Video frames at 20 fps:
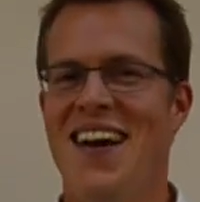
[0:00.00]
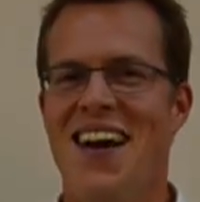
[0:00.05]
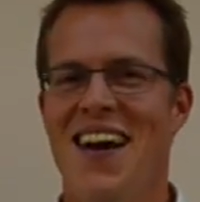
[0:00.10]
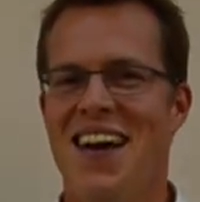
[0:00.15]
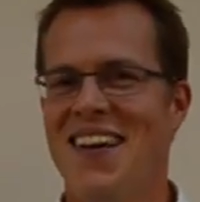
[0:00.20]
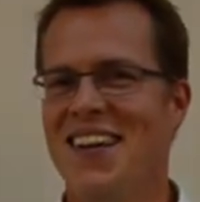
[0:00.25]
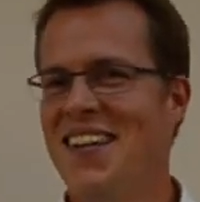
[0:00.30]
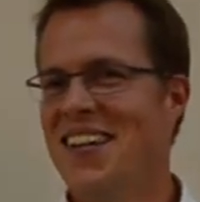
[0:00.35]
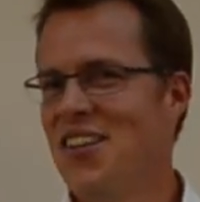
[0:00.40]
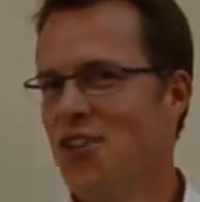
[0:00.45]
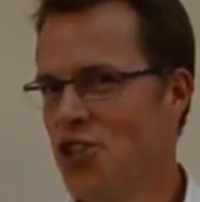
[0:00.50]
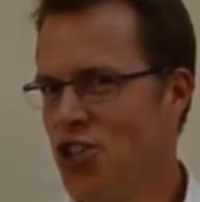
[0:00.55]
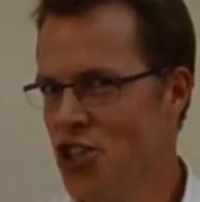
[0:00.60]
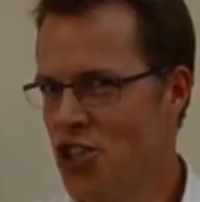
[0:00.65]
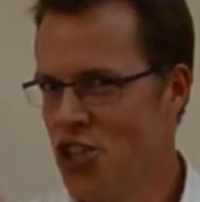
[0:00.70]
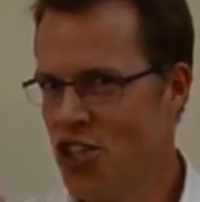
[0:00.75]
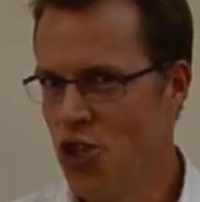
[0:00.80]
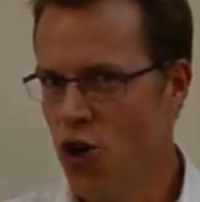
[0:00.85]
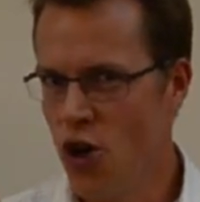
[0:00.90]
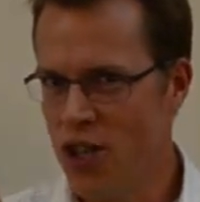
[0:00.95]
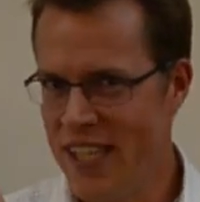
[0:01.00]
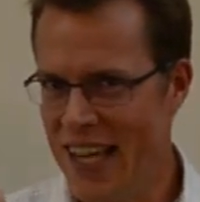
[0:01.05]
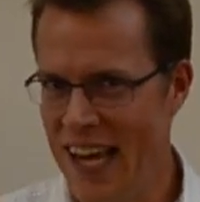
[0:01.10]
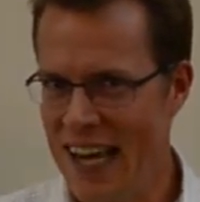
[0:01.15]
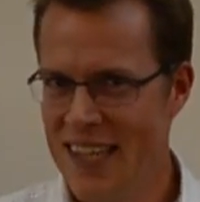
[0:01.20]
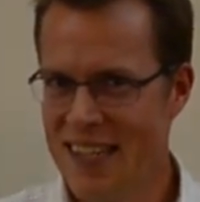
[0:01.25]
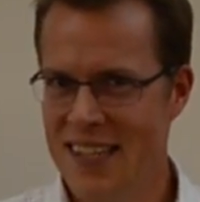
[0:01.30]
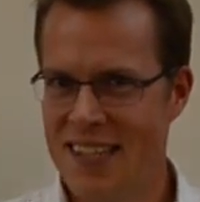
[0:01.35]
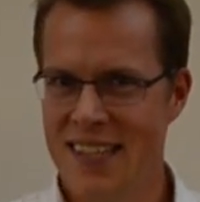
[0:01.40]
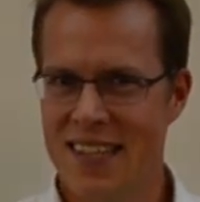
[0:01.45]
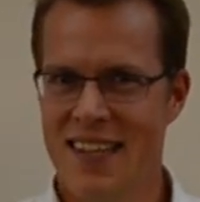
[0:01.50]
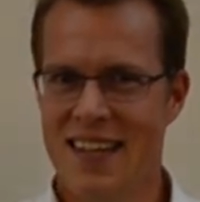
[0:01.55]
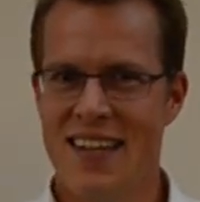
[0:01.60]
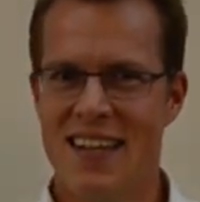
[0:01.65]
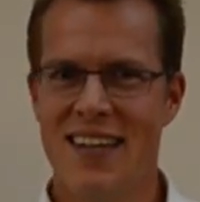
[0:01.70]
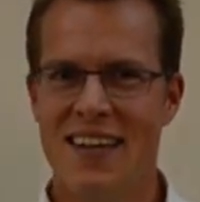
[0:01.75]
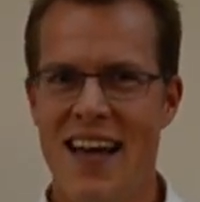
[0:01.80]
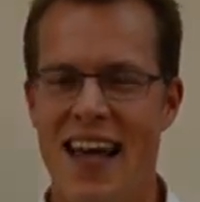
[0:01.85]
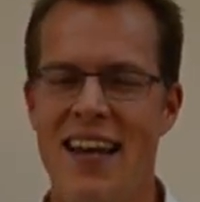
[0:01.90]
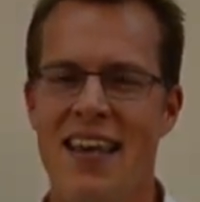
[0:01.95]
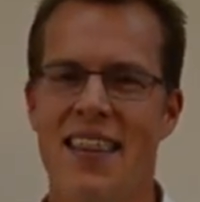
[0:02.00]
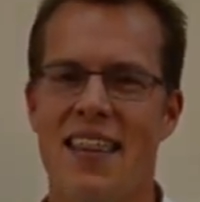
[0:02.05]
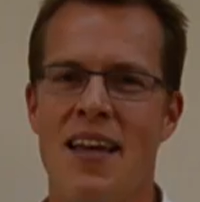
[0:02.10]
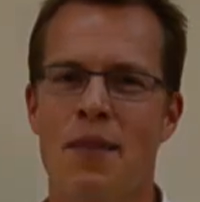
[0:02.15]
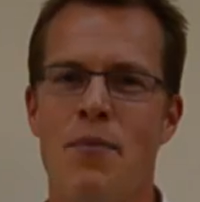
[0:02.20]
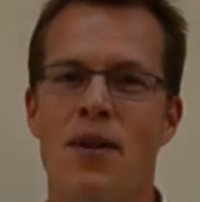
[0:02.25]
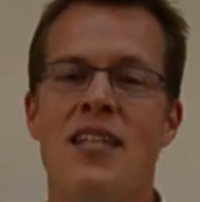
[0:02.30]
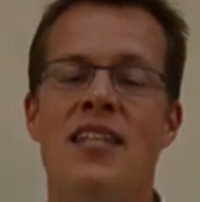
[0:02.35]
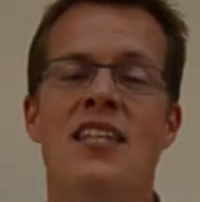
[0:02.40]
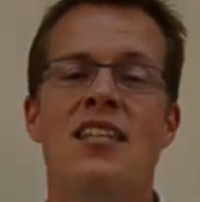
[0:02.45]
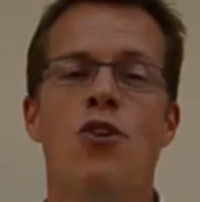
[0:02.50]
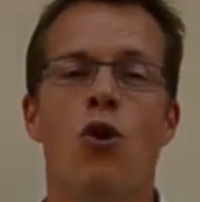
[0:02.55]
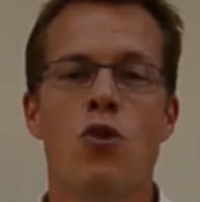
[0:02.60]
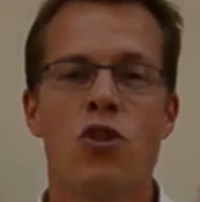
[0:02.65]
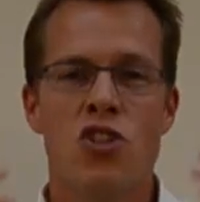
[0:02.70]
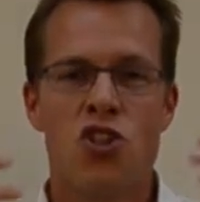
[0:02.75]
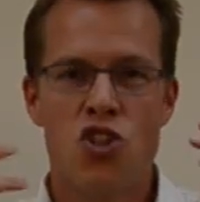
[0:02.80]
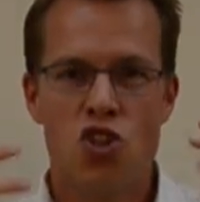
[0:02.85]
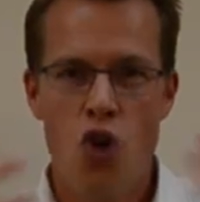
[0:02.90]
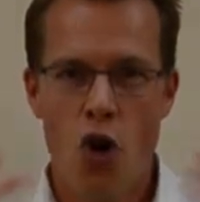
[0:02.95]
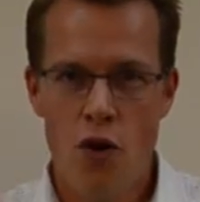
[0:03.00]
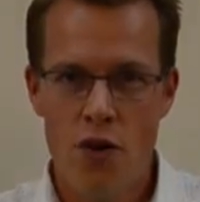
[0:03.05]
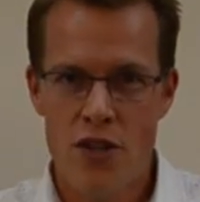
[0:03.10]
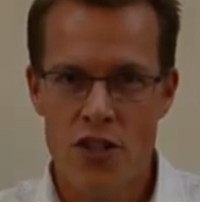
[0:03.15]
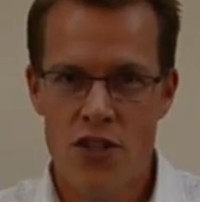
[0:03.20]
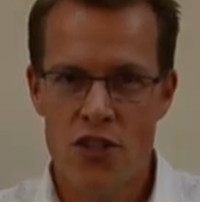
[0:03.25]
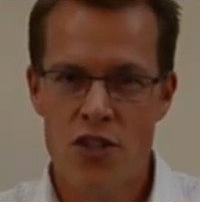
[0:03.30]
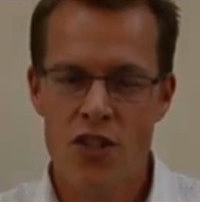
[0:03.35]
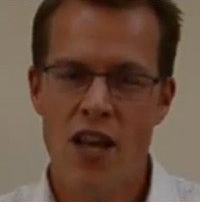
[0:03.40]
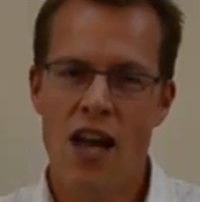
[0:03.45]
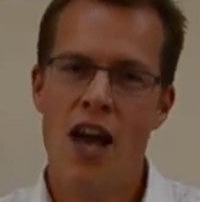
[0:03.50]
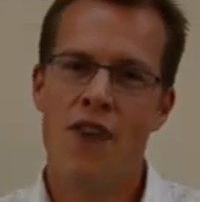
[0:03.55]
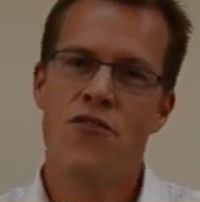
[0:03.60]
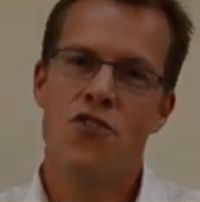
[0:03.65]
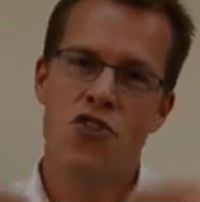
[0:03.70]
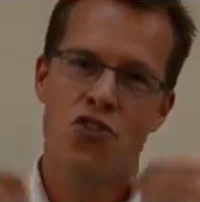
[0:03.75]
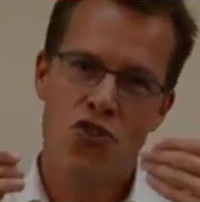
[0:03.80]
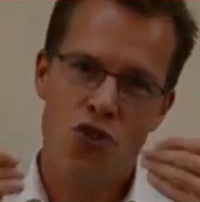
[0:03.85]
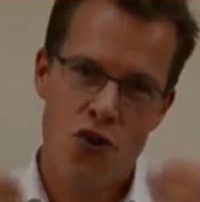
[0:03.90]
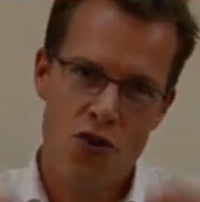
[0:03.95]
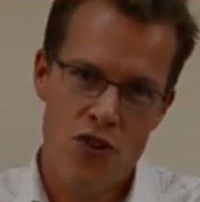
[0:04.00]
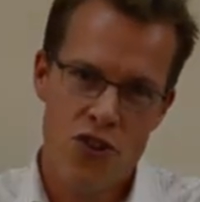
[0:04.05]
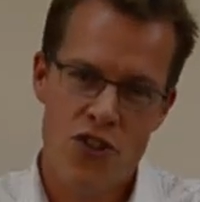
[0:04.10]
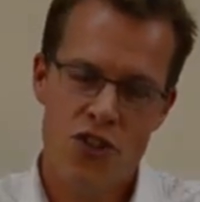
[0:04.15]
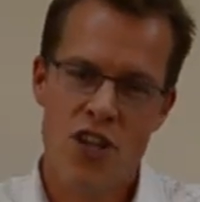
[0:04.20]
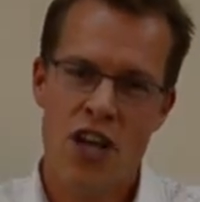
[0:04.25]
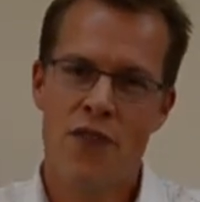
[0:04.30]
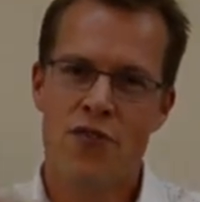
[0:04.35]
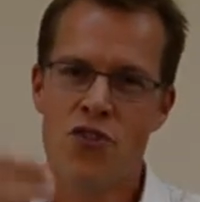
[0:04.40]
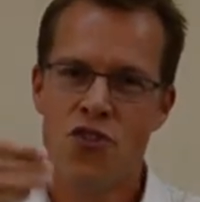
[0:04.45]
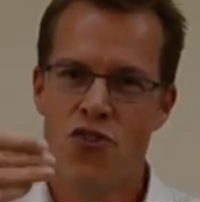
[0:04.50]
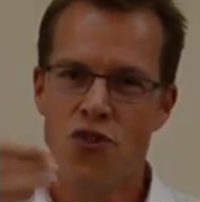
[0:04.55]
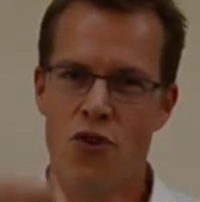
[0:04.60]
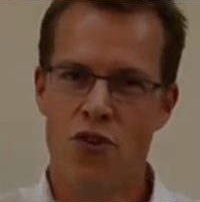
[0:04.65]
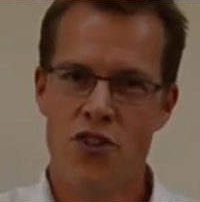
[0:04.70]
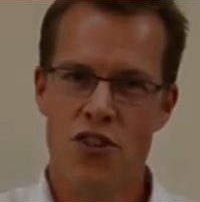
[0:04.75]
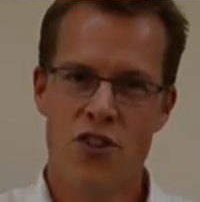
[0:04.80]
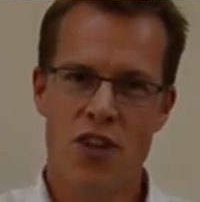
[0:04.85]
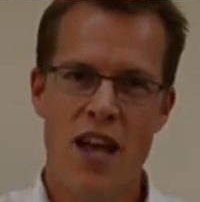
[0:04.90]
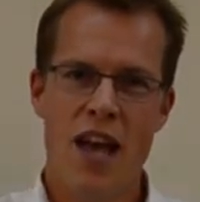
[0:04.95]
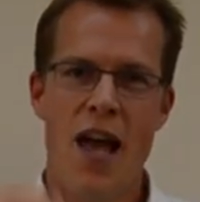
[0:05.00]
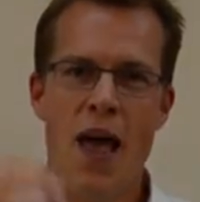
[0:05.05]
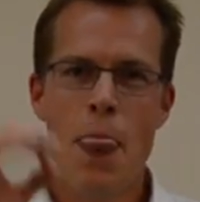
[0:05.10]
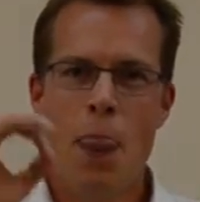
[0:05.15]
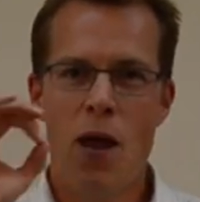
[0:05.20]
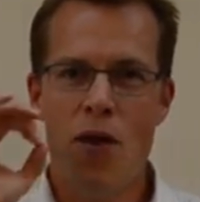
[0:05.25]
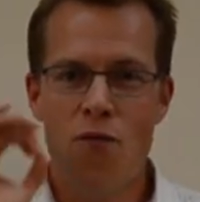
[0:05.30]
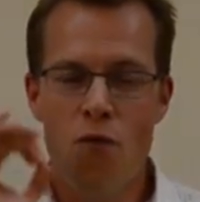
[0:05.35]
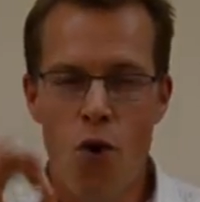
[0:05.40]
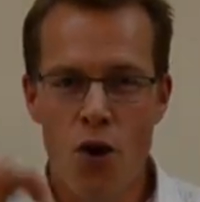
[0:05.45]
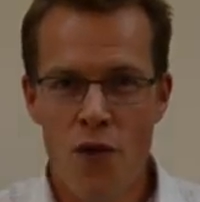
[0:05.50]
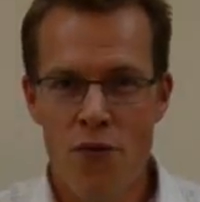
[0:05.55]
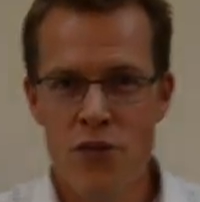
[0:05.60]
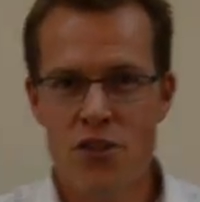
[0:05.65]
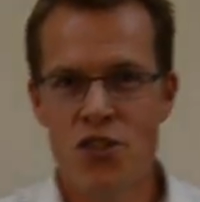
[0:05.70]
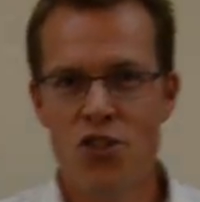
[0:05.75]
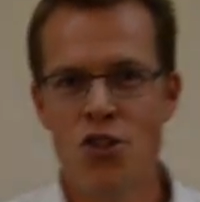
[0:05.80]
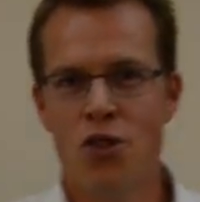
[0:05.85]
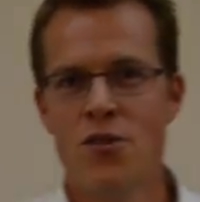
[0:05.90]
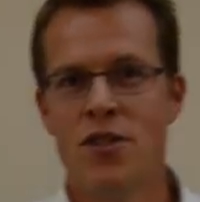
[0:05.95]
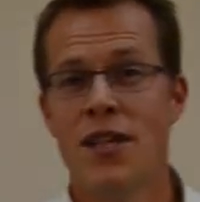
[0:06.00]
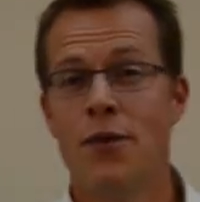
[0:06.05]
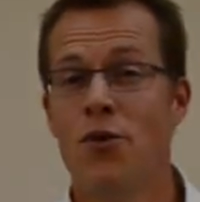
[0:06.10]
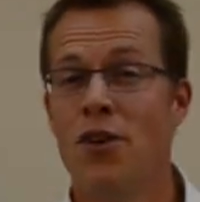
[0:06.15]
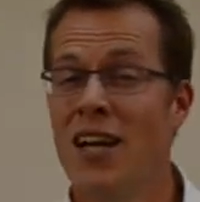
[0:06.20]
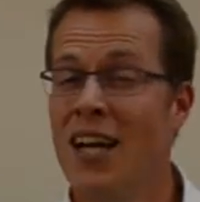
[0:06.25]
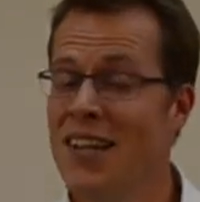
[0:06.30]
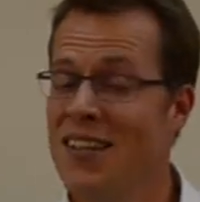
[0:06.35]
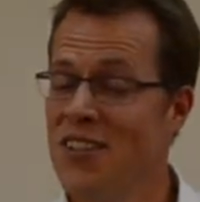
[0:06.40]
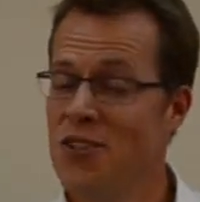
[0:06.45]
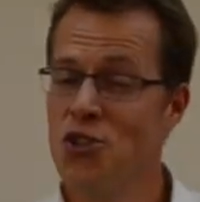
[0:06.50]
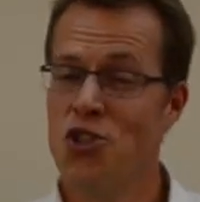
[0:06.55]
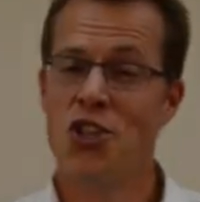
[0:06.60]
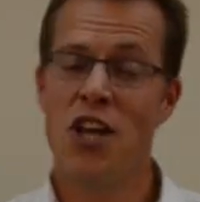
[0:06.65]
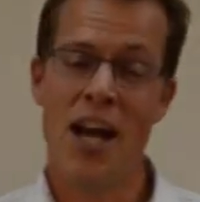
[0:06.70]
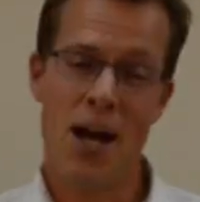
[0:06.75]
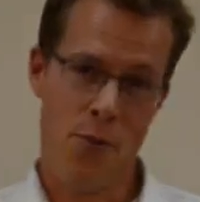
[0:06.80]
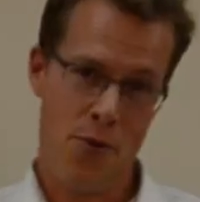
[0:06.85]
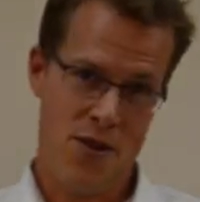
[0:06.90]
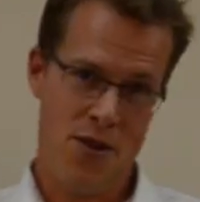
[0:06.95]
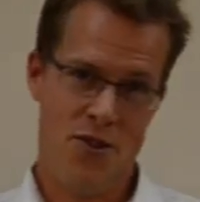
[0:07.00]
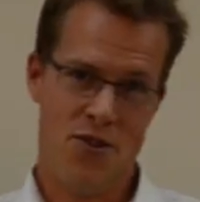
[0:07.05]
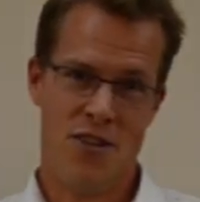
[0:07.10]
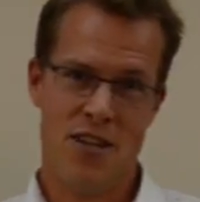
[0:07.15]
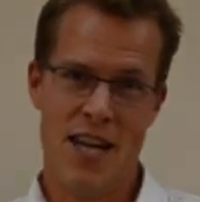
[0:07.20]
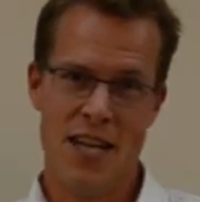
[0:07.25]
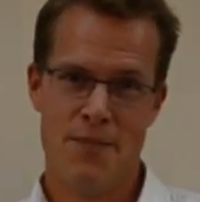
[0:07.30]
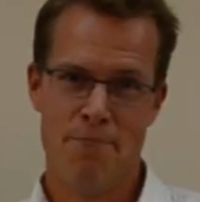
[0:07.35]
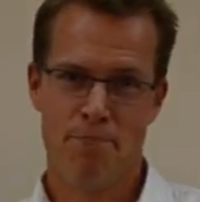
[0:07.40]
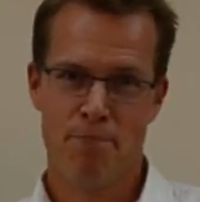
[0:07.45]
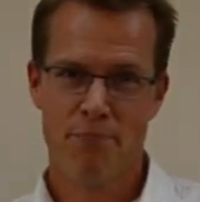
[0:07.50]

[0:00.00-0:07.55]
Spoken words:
he did not just tell us anything, but he told us stories after stories after stories. And one of these stories I would like to share with you tonight.